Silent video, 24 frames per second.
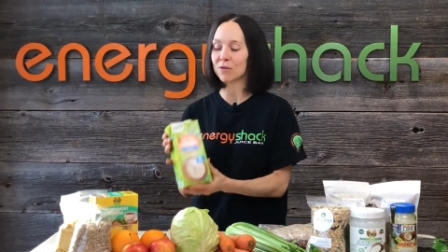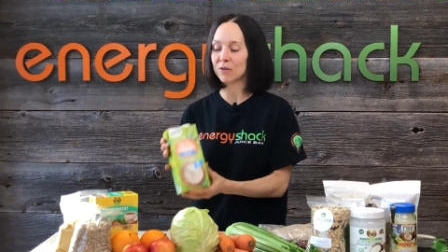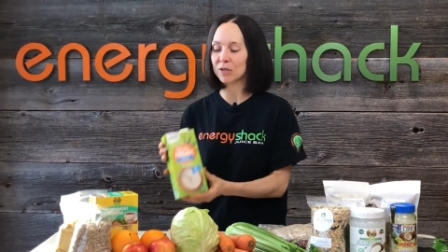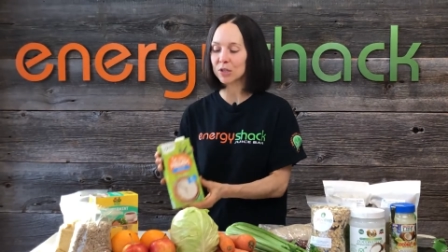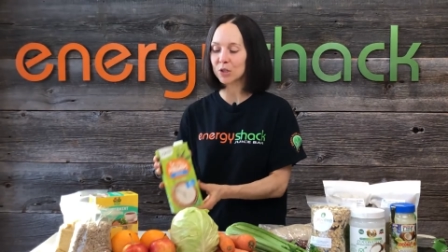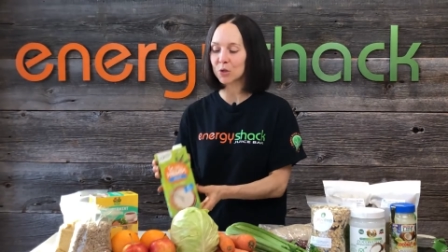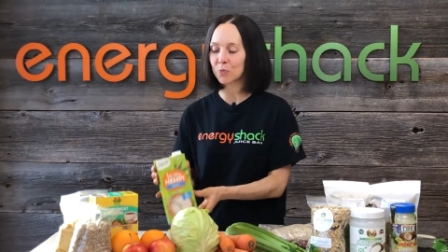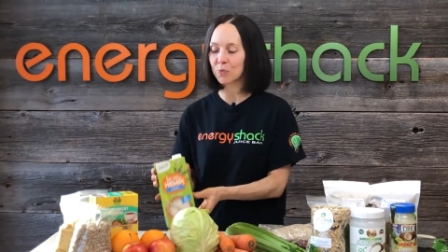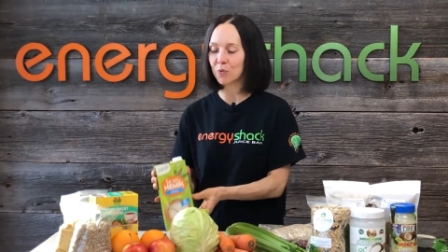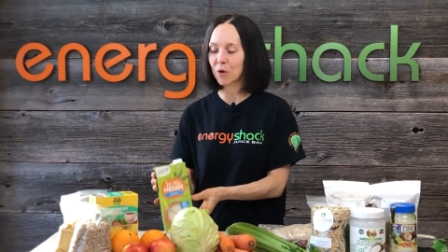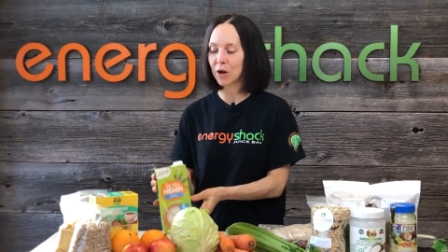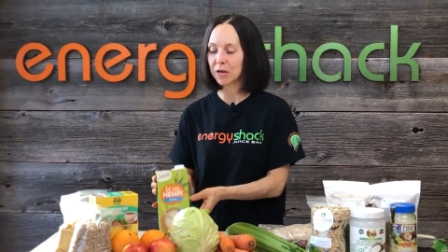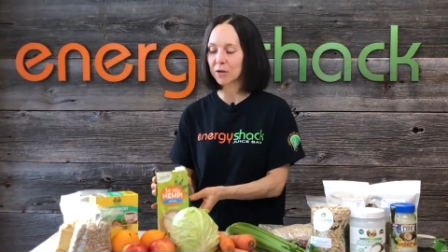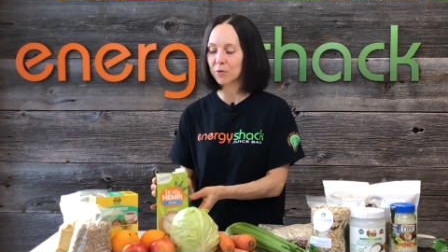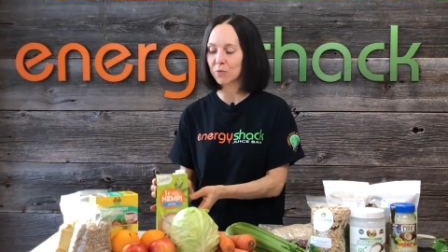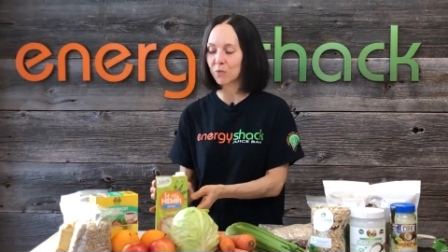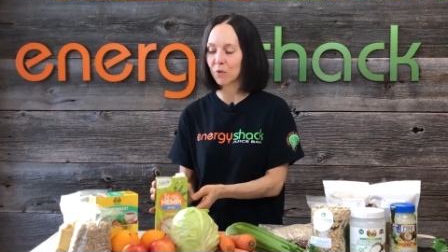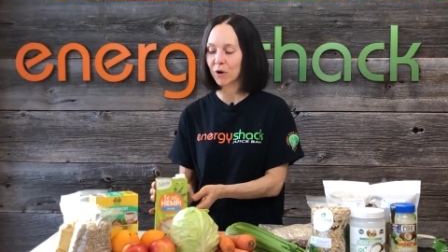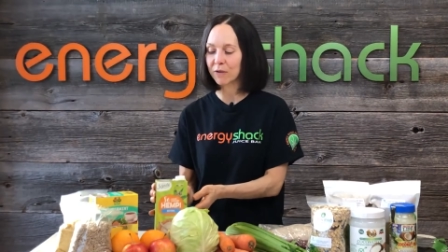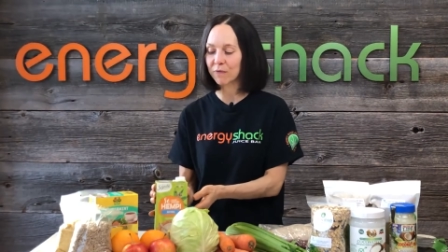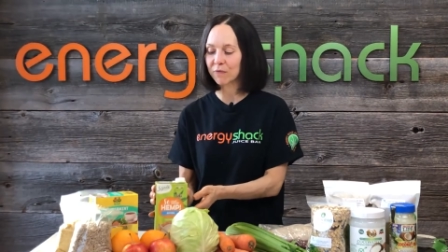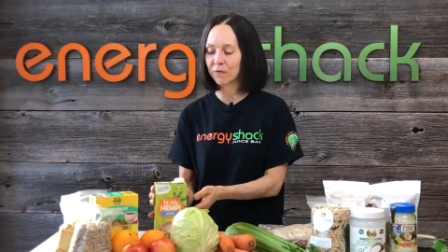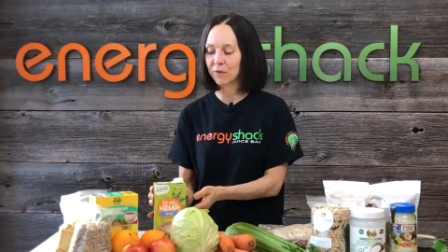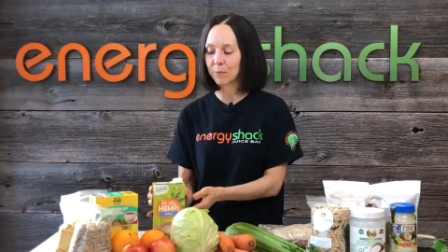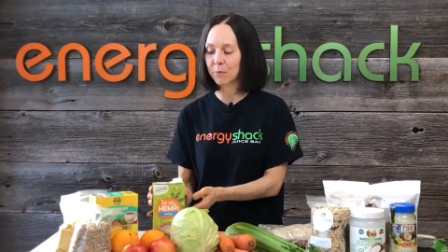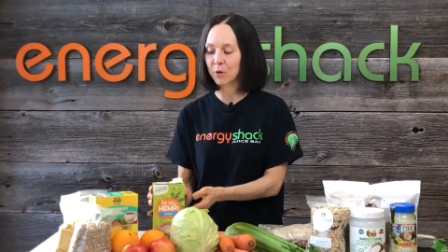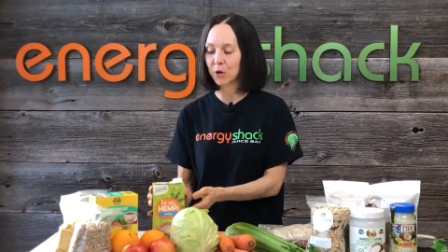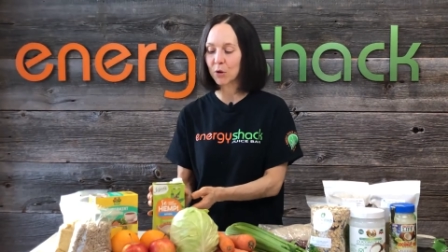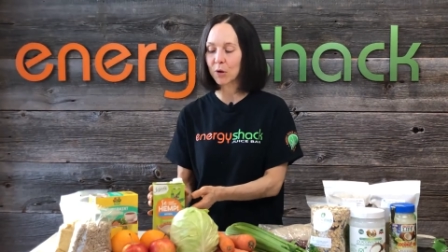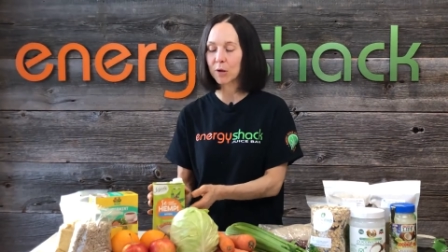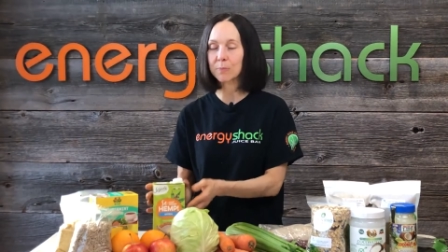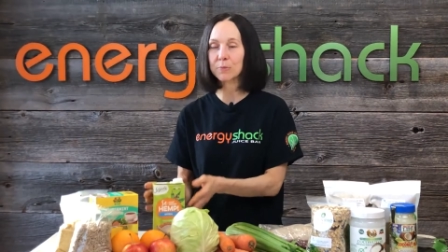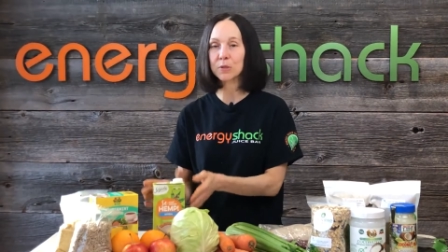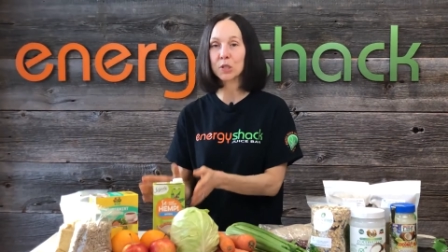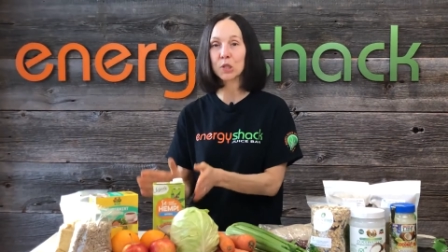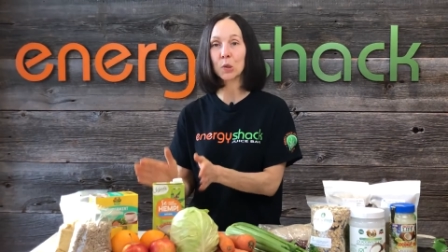These are brought in right from
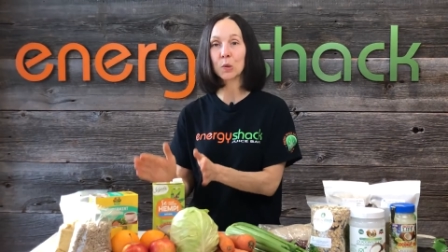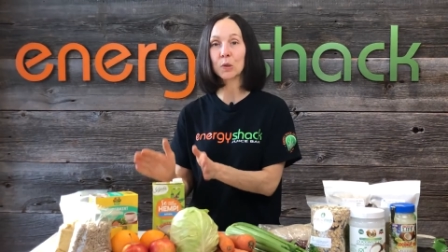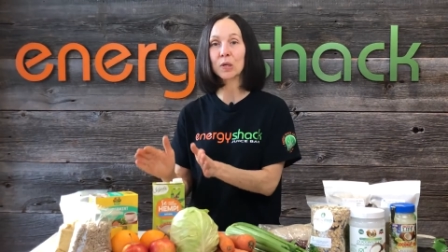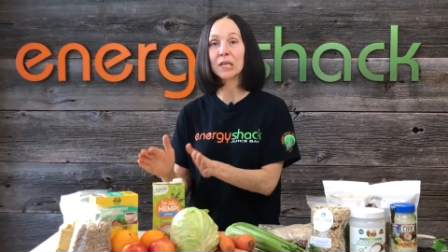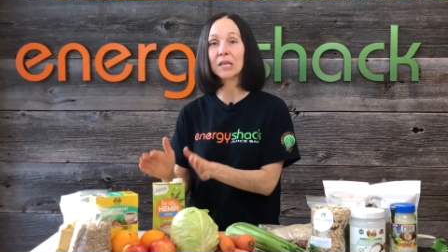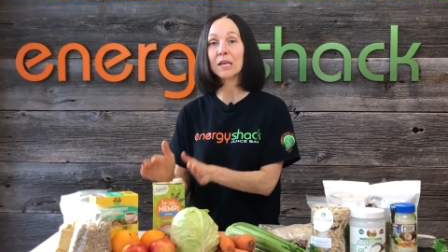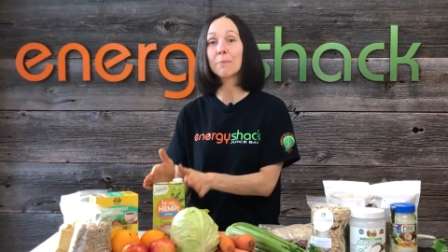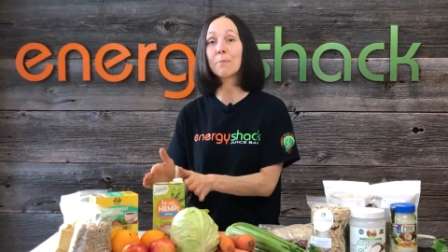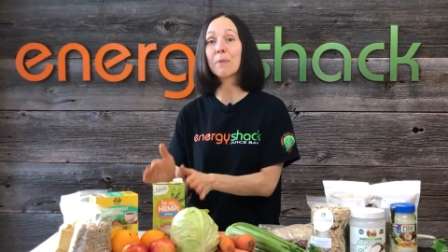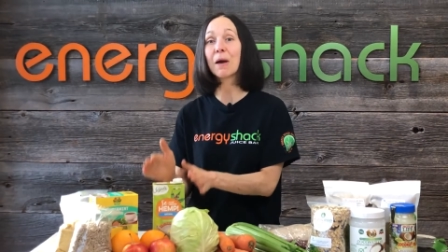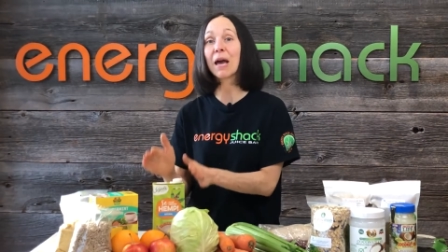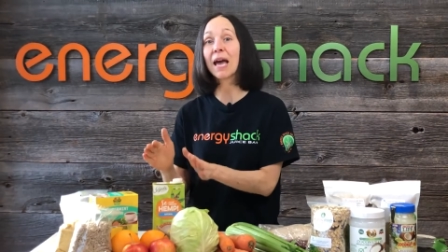Europe. So keep